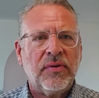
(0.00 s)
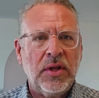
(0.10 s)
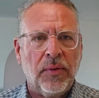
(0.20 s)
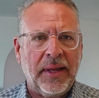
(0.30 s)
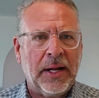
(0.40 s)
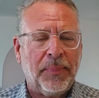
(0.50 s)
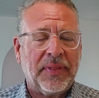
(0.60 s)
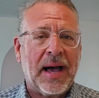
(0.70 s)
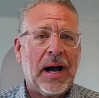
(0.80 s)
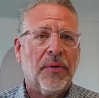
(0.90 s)
you don't end up at
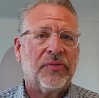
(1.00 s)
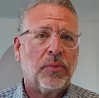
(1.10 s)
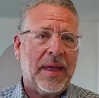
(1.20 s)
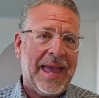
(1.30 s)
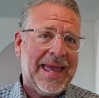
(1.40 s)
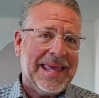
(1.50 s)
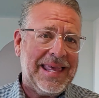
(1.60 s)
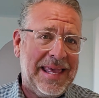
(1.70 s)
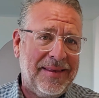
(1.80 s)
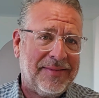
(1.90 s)
the house
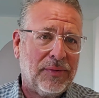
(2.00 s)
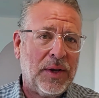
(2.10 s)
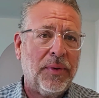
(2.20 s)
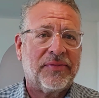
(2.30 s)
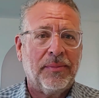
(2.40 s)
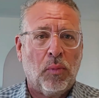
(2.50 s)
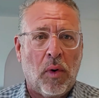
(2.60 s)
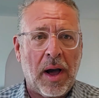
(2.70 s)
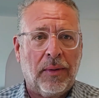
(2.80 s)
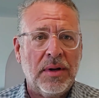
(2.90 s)
easily with some
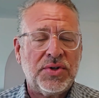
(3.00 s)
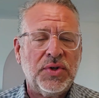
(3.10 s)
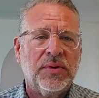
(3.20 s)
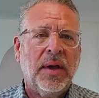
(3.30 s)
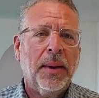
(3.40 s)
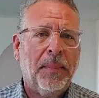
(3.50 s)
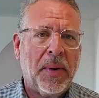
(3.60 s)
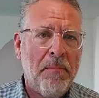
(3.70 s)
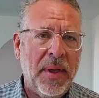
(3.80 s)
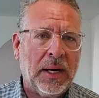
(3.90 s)
water issues, but
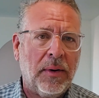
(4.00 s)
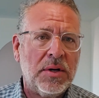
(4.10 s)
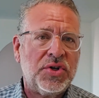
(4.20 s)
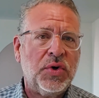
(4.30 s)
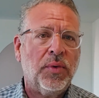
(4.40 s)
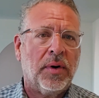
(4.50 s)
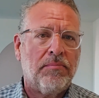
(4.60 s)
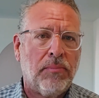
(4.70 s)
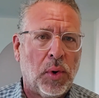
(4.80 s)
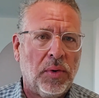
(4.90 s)
a bigger issue, a
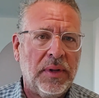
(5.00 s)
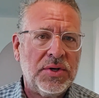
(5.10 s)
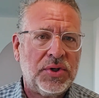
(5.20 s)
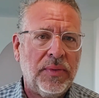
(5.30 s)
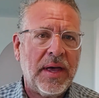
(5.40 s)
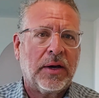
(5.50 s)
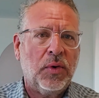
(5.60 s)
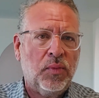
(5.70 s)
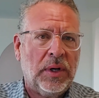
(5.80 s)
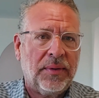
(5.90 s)
mold issue that
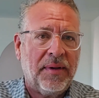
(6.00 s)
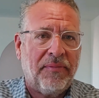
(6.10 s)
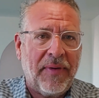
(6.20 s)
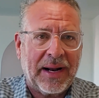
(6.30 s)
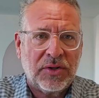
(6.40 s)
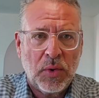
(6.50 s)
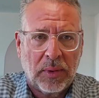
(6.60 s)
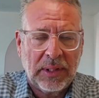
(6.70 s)
could really affect your